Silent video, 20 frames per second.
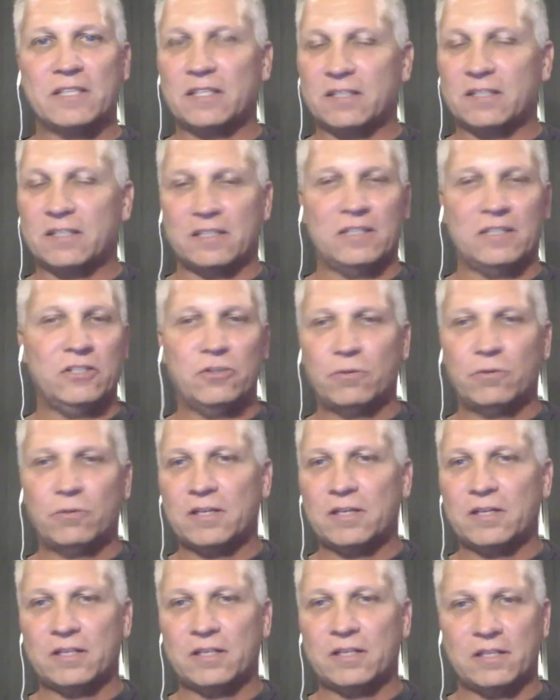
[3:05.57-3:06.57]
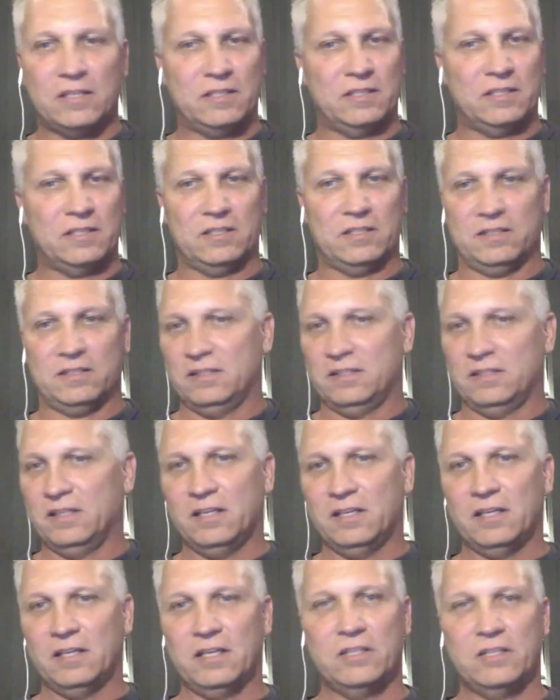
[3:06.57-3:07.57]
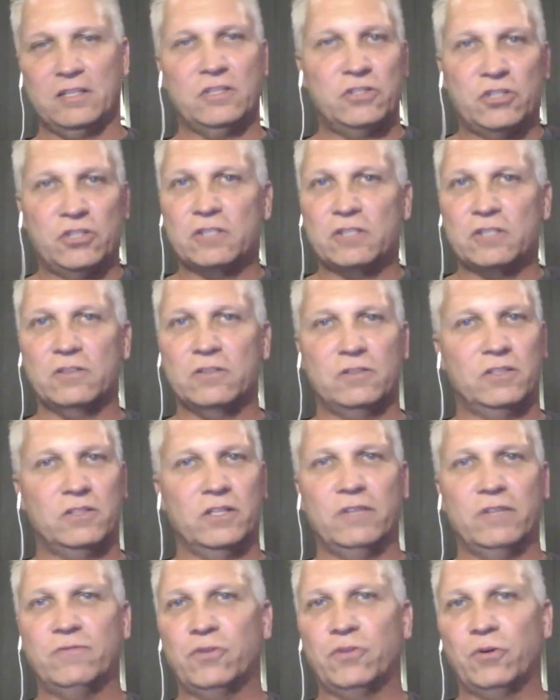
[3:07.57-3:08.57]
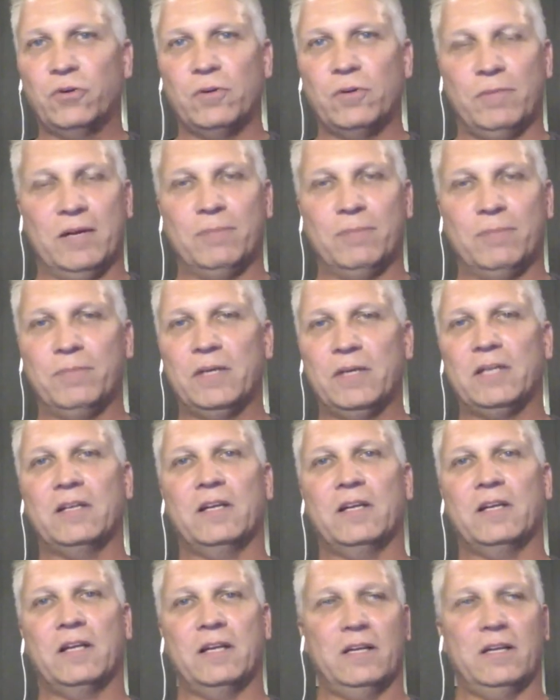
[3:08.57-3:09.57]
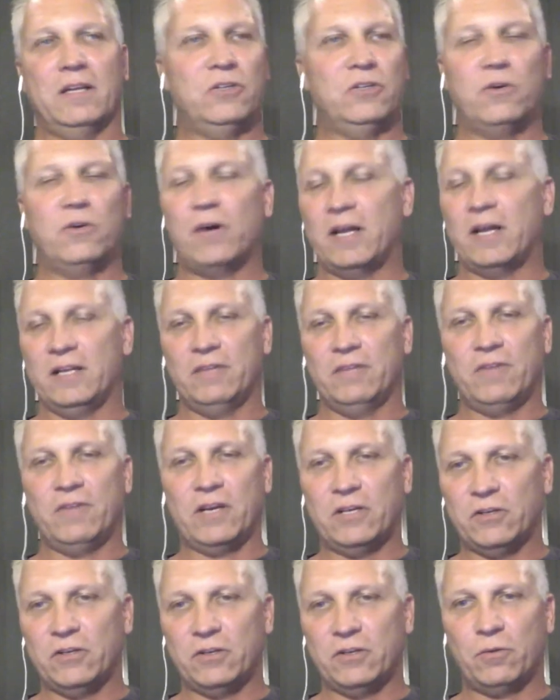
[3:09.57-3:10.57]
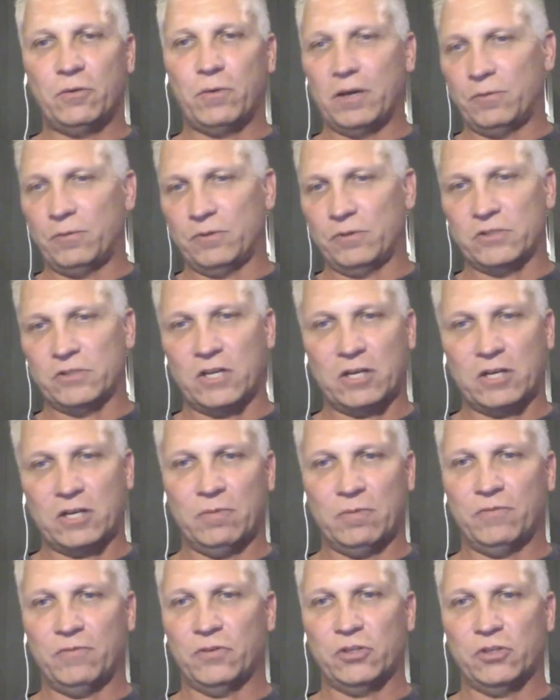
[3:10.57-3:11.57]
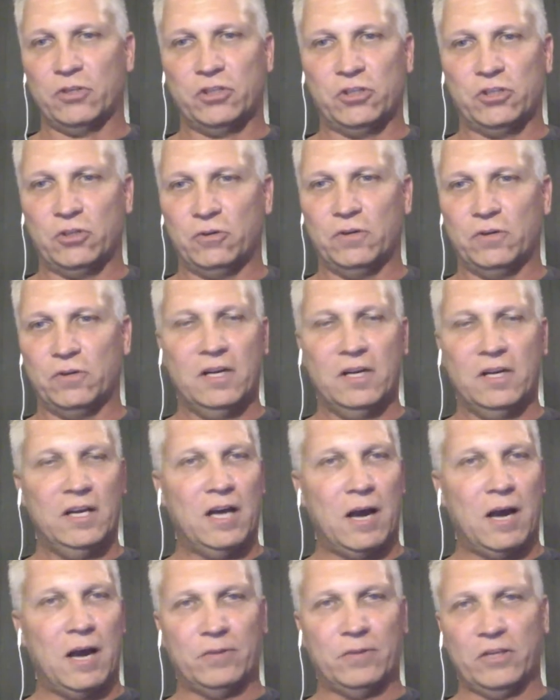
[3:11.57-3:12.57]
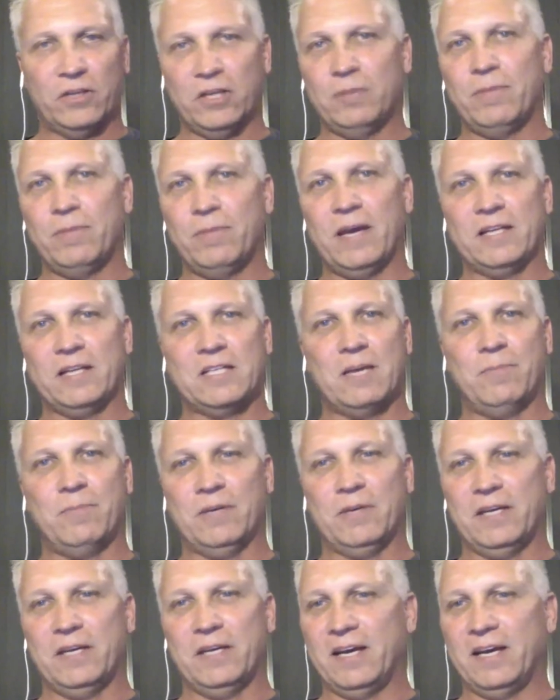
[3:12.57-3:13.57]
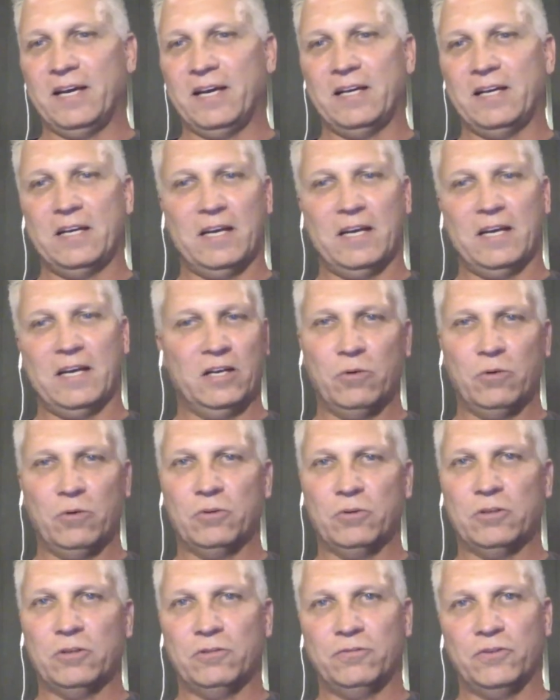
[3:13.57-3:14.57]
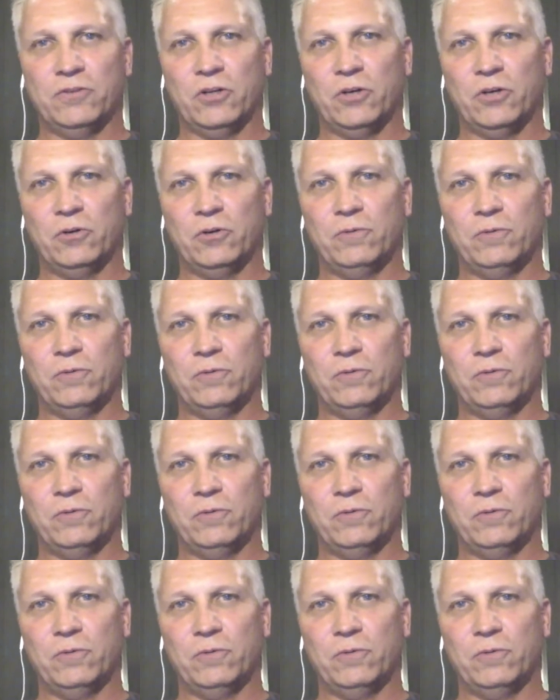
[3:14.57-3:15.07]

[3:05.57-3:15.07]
And, and you know what? And and just live through it, man. Being, you know, I live out here in Hawaii. We were talking before the show. I'm a laid back type of guy. I go with the flow.